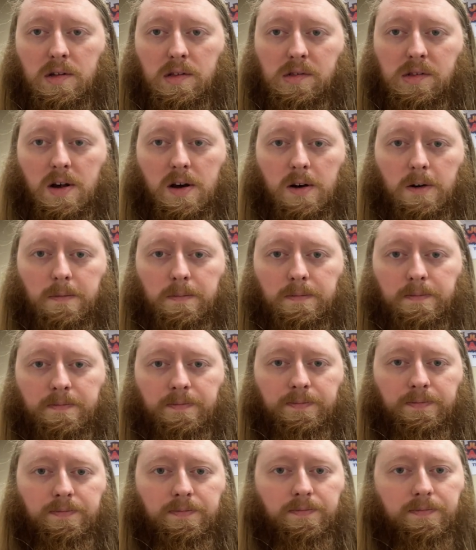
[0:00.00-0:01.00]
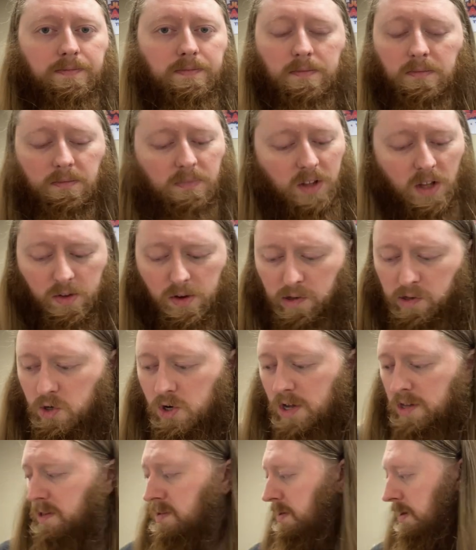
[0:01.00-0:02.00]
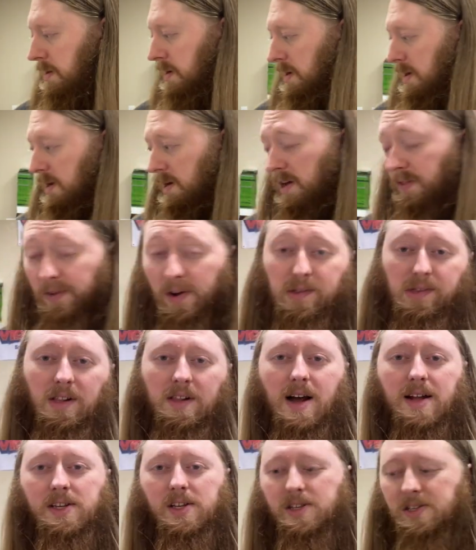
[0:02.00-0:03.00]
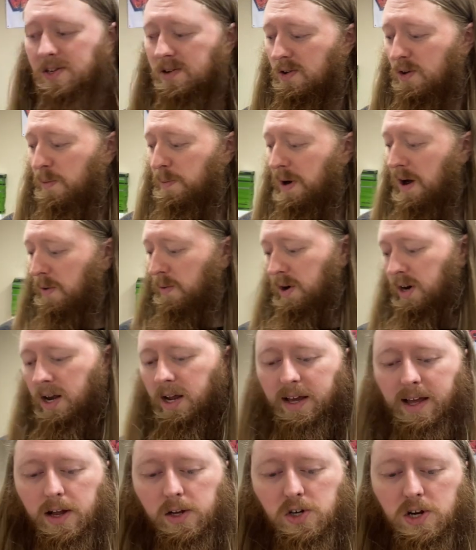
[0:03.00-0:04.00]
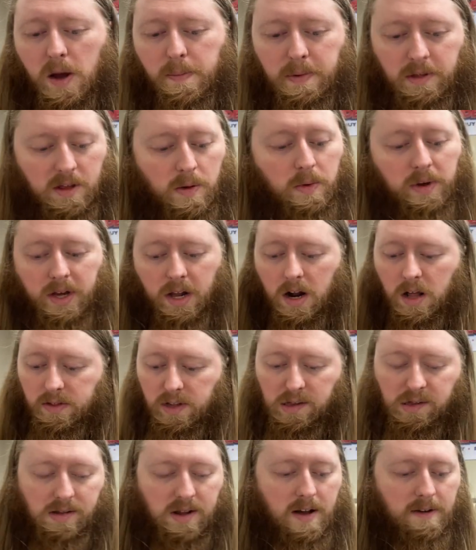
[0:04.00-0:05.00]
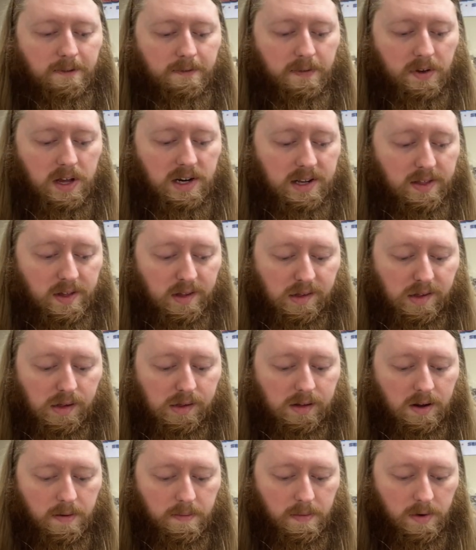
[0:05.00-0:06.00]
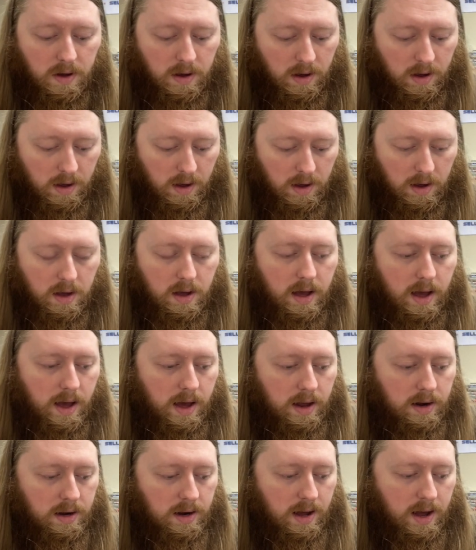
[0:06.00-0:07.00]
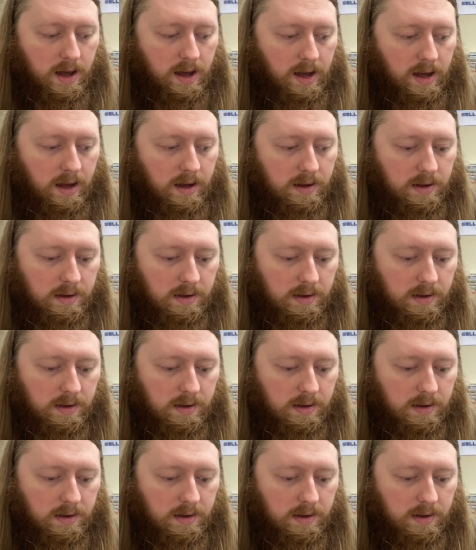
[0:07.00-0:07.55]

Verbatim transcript: So there's just, there's a lot to do, but we're gonna catch up and then we'll get all this stuff into the system and uh,